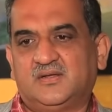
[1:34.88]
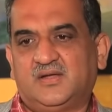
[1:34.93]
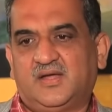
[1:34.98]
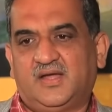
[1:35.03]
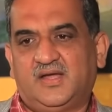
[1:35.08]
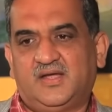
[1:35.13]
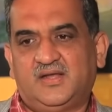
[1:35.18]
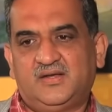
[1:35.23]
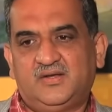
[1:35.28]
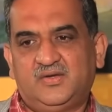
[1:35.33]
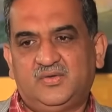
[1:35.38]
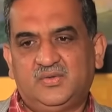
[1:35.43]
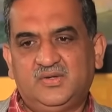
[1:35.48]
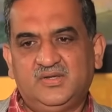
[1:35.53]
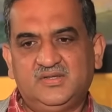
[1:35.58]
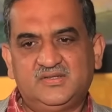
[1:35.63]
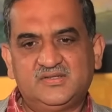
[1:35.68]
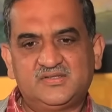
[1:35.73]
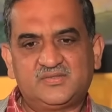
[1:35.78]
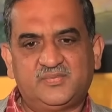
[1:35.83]
And
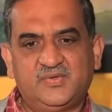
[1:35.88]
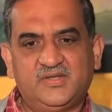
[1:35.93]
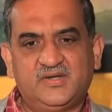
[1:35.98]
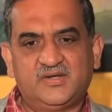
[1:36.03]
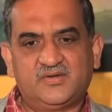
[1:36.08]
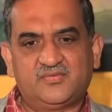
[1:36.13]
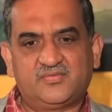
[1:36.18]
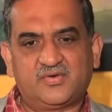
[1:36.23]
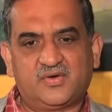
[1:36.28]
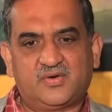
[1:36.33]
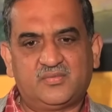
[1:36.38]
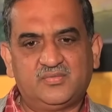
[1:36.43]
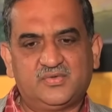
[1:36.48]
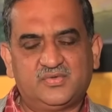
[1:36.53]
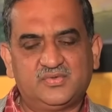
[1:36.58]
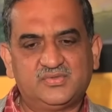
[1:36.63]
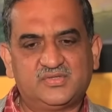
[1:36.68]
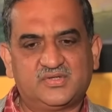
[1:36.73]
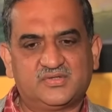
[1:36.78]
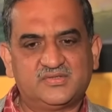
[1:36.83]
during this period from
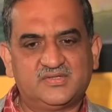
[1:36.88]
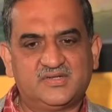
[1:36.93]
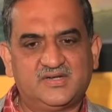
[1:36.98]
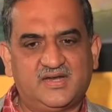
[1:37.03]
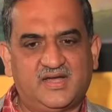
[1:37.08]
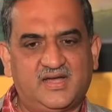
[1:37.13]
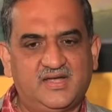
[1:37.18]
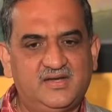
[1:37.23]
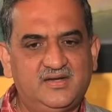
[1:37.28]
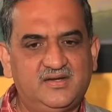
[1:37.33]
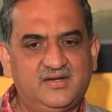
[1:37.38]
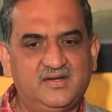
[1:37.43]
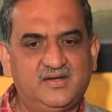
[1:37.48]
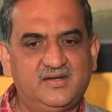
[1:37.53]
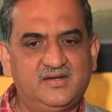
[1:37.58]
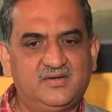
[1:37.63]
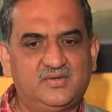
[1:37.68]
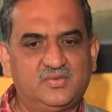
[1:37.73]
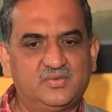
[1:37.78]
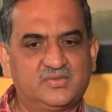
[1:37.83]
2009
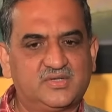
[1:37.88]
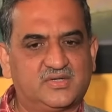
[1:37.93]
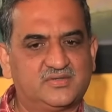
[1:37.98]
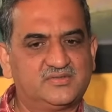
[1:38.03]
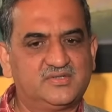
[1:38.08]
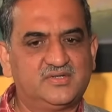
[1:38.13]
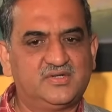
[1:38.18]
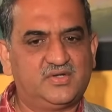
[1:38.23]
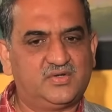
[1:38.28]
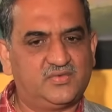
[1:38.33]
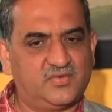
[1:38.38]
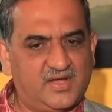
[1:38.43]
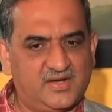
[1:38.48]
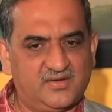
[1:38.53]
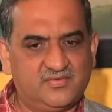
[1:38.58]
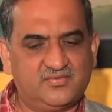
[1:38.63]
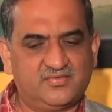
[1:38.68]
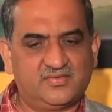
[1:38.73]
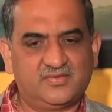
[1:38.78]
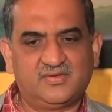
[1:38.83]
till
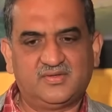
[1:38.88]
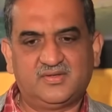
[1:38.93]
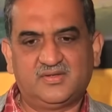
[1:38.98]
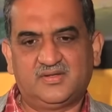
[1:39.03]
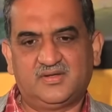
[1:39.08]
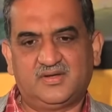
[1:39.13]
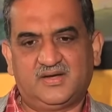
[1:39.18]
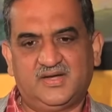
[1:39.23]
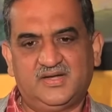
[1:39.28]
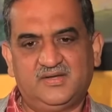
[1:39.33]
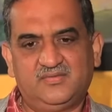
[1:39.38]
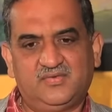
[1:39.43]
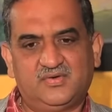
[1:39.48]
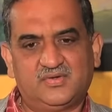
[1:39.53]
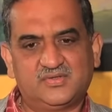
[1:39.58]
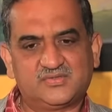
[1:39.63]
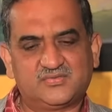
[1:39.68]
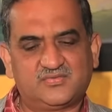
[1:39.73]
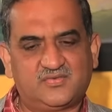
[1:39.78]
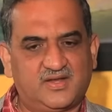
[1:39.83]
2012, I
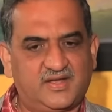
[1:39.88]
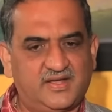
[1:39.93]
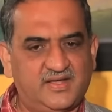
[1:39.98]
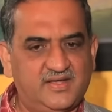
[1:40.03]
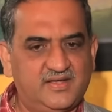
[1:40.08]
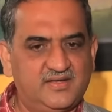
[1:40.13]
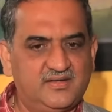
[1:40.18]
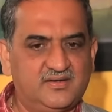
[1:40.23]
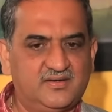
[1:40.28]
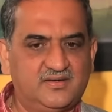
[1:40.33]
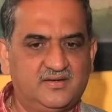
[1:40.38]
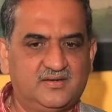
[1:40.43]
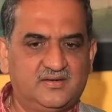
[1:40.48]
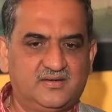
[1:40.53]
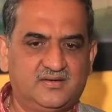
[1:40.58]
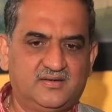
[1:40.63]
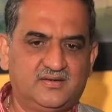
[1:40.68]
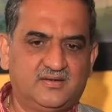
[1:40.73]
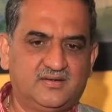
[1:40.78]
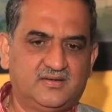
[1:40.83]
was flying
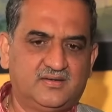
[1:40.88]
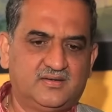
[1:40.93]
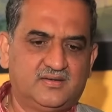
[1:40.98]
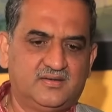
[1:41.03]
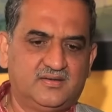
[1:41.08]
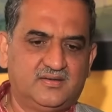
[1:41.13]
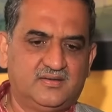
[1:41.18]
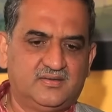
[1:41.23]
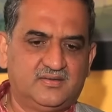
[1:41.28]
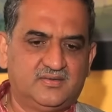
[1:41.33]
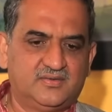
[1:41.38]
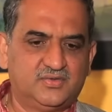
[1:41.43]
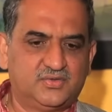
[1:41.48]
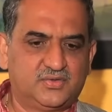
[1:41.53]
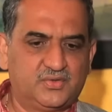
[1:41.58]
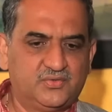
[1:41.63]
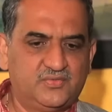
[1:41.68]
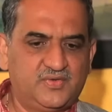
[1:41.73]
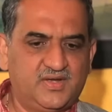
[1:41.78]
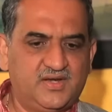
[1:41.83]

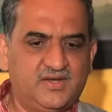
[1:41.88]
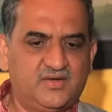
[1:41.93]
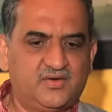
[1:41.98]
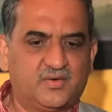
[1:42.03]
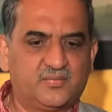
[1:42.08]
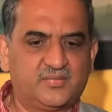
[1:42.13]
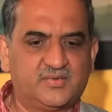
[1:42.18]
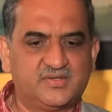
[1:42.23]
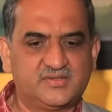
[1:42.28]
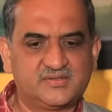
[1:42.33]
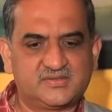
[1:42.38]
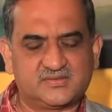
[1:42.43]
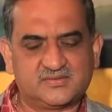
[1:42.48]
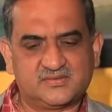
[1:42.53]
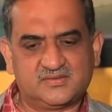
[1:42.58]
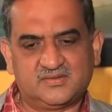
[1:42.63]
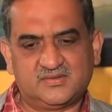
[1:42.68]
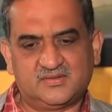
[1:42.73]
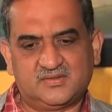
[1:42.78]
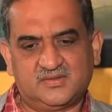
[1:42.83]
Dhruv helicopters
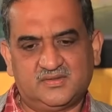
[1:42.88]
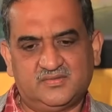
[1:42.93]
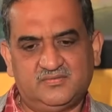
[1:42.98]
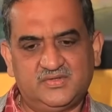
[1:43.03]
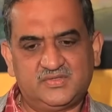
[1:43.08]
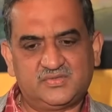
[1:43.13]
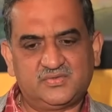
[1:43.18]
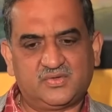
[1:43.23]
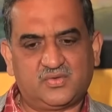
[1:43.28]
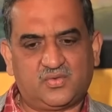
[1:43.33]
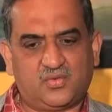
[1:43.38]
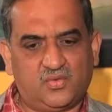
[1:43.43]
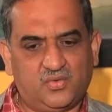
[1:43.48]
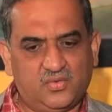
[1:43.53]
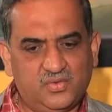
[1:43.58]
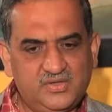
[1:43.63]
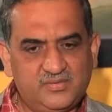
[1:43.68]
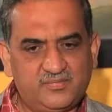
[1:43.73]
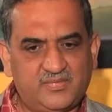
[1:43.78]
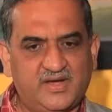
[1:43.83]
which were
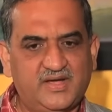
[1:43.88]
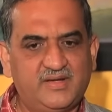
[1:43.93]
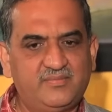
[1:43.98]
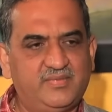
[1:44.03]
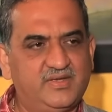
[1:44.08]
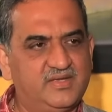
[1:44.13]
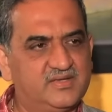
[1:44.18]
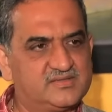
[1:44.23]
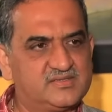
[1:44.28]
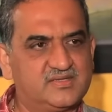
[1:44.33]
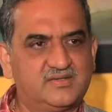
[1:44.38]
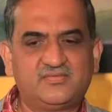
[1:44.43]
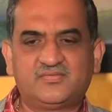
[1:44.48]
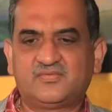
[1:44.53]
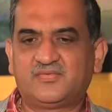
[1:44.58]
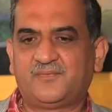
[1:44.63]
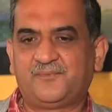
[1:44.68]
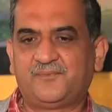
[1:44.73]
owned by BSF